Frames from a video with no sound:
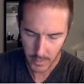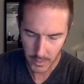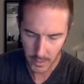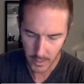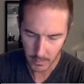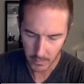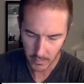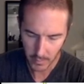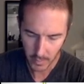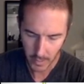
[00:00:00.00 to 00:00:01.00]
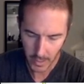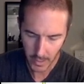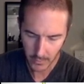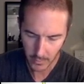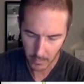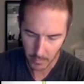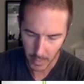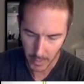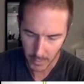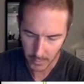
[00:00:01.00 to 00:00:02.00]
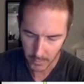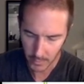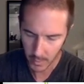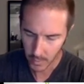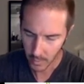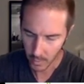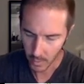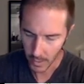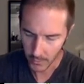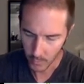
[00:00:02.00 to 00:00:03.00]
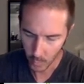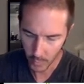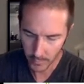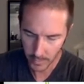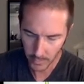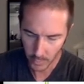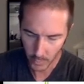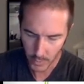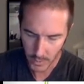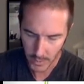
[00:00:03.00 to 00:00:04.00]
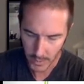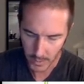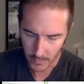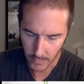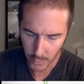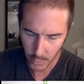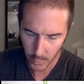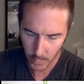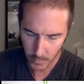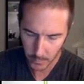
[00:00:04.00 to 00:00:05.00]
times x minus our x1 value, which is -2.